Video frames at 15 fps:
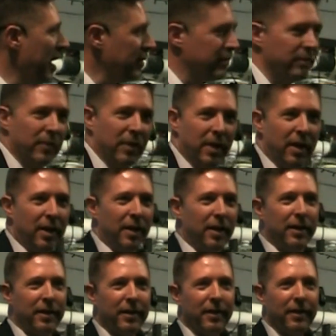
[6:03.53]

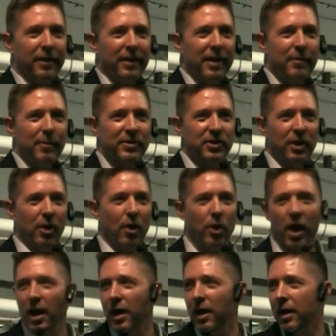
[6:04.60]
And everybody's like,
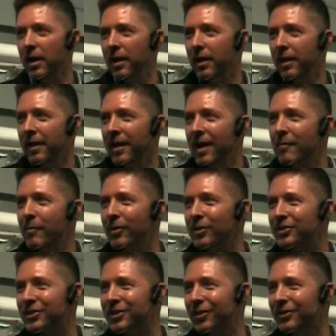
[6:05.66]
okay. Everyone
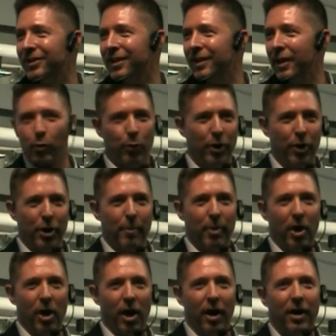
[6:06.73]
looks guilty, like we're in a
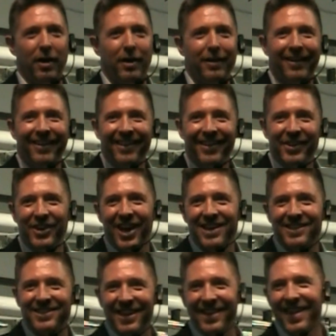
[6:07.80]
bar. You
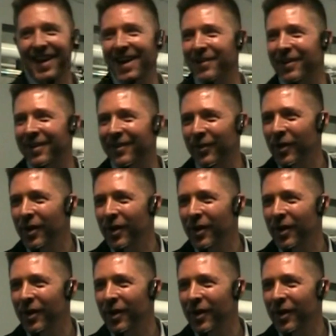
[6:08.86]
can't say that.